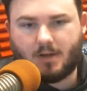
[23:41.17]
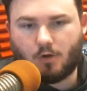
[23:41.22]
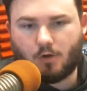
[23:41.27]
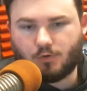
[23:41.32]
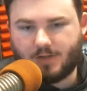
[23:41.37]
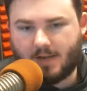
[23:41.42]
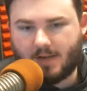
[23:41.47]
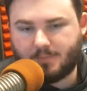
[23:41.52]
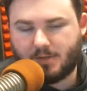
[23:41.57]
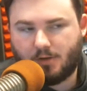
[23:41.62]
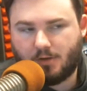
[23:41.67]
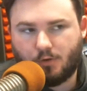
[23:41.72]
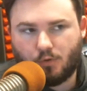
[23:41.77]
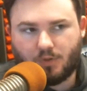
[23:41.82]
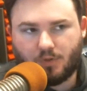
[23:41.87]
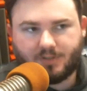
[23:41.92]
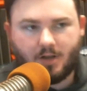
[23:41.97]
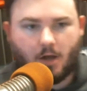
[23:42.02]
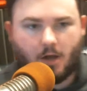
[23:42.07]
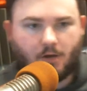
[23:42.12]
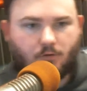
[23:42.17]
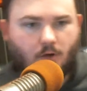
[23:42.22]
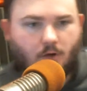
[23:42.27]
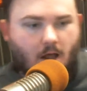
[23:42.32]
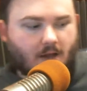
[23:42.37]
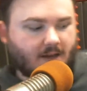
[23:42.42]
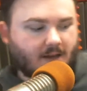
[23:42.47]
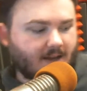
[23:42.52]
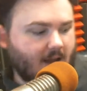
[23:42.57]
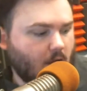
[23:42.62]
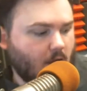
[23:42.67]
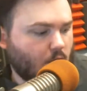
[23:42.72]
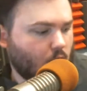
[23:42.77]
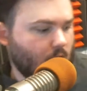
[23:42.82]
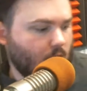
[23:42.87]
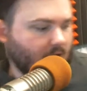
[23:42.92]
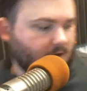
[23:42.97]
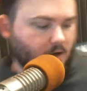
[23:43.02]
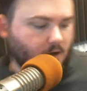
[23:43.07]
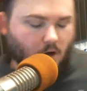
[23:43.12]
Coach, absolutely. Talking to Rocky
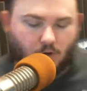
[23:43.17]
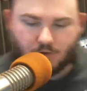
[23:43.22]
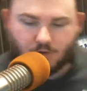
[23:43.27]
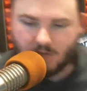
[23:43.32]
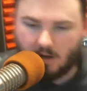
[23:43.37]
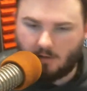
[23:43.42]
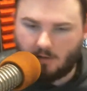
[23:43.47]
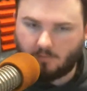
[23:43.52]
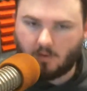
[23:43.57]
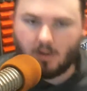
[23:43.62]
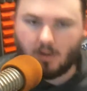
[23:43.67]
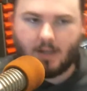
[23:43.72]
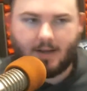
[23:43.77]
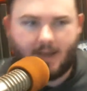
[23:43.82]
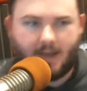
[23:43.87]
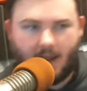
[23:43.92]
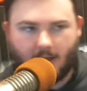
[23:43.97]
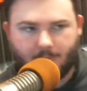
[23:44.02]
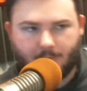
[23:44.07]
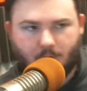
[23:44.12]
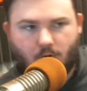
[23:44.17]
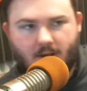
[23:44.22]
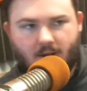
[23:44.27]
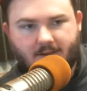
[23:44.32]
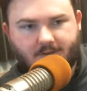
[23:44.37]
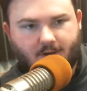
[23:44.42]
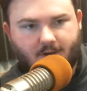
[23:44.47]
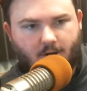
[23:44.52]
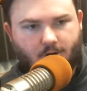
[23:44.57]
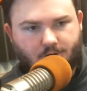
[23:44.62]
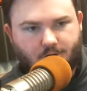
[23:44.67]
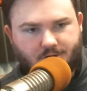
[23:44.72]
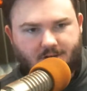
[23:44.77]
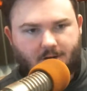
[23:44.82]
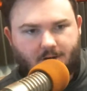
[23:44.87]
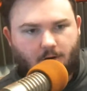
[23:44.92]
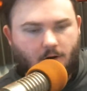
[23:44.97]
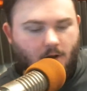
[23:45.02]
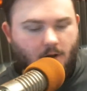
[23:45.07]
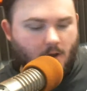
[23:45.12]
Hidalgo, head coach of the Glynn Academy Red Terrors
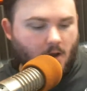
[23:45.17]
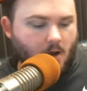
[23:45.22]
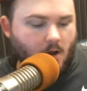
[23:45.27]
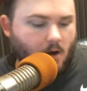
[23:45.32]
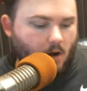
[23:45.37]
here